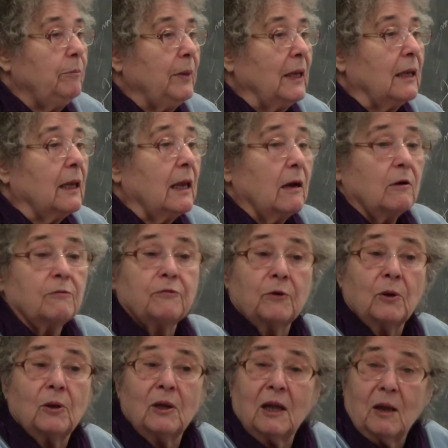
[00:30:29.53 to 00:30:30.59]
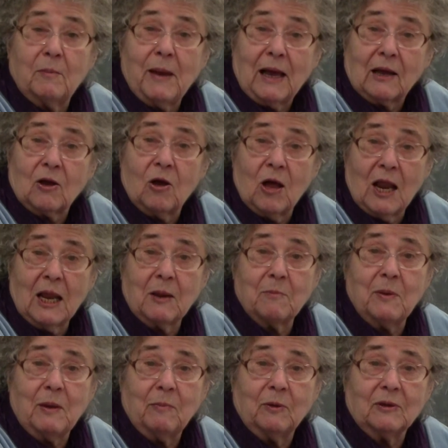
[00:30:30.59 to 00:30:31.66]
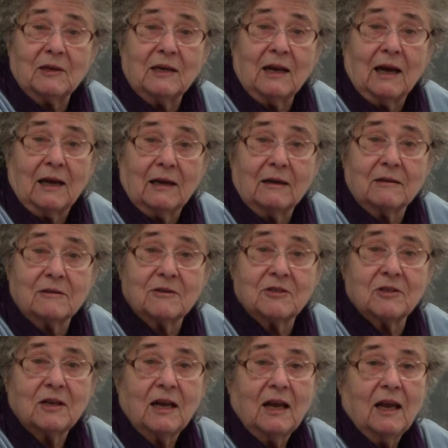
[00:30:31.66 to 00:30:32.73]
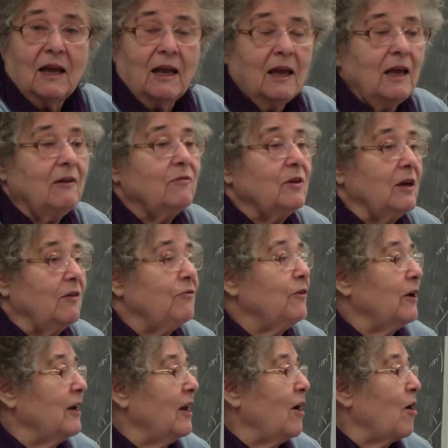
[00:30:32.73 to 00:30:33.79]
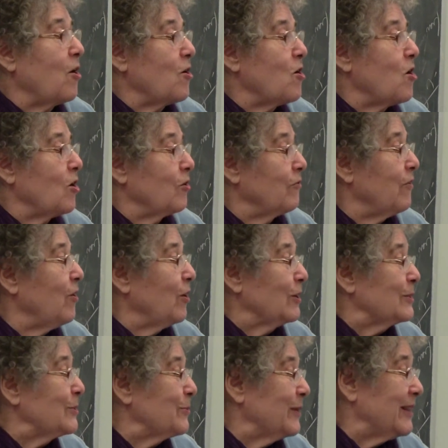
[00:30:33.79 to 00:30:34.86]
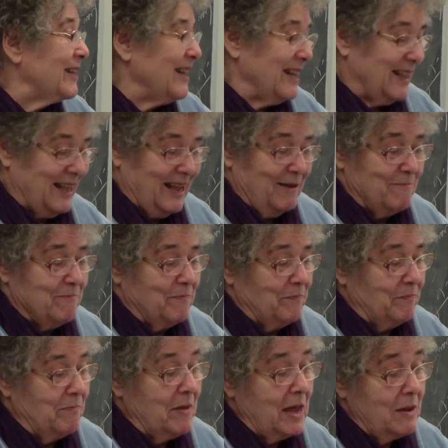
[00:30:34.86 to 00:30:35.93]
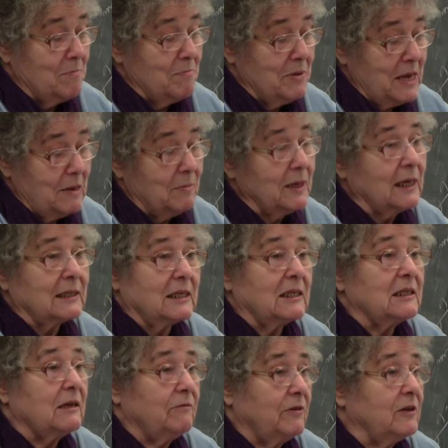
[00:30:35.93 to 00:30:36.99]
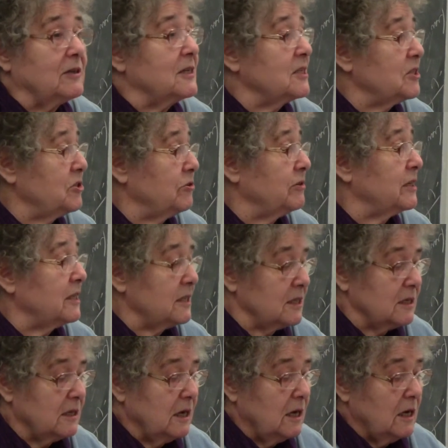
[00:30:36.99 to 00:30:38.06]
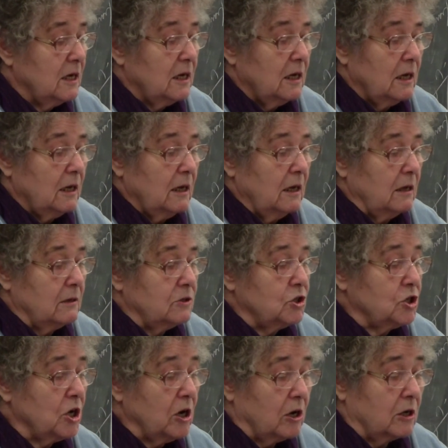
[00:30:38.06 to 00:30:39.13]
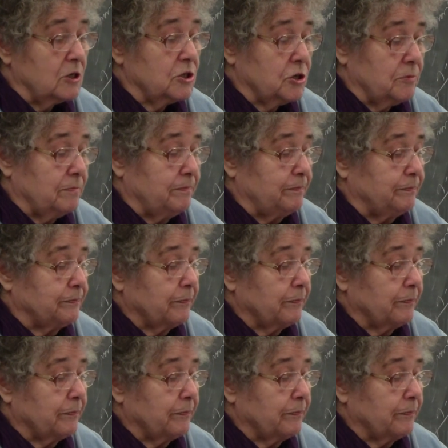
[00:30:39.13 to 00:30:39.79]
be careful about calling people deniers, even if in our heart of hearts we think they may be, because it's a very serious charge.